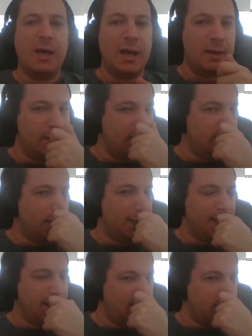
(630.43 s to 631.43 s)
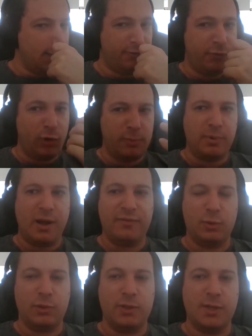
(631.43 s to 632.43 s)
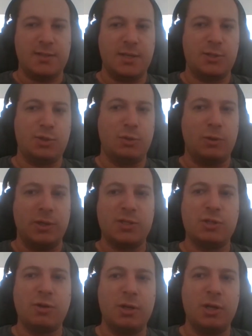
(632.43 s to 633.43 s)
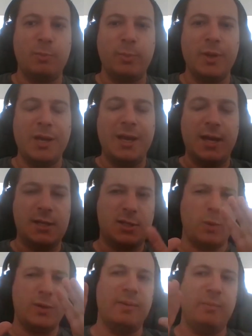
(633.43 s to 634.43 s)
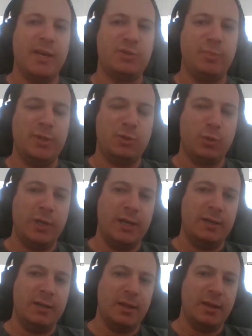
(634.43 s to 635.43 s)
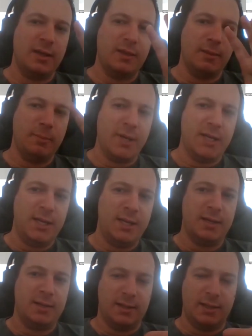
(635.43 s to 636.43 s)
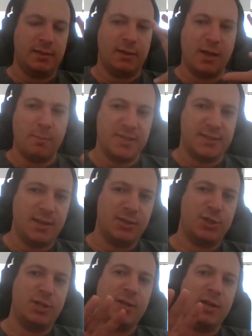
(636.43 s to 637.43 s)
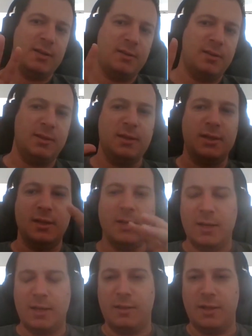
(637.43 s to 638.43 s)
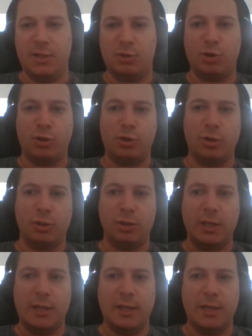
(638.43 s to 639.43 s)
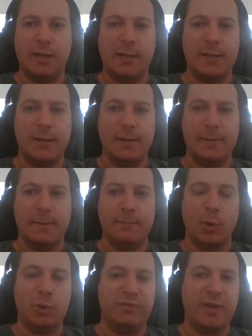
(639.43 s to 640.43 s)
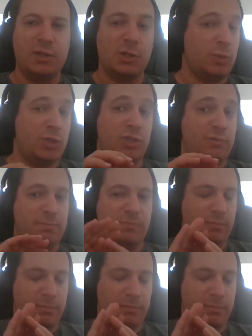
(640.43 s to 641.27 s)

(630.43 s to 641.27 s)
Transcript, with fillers: I mean, in, in a, in a for-profit organization or in a startup, it's always a mix between the, the money and like the compensation and the the internal uh, uh, motivation, which is